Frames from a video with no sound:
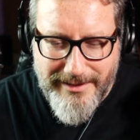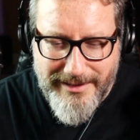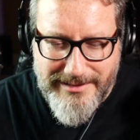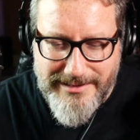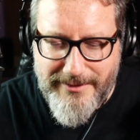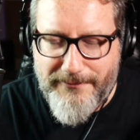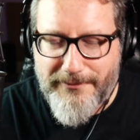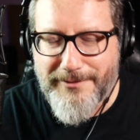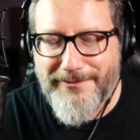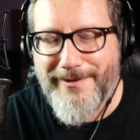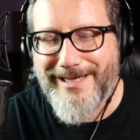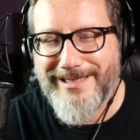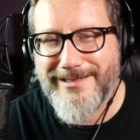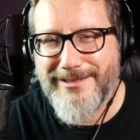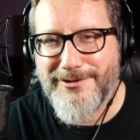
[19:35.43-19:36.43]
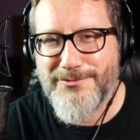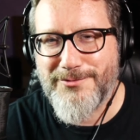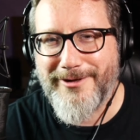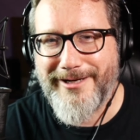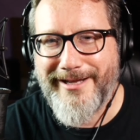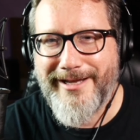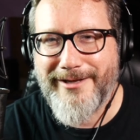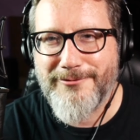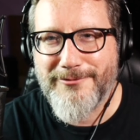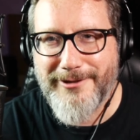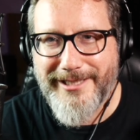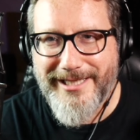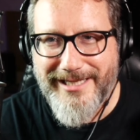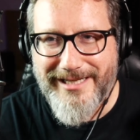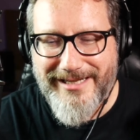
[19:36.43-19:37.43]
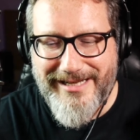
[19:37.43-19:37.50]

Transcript: except for the fact that it's running Android.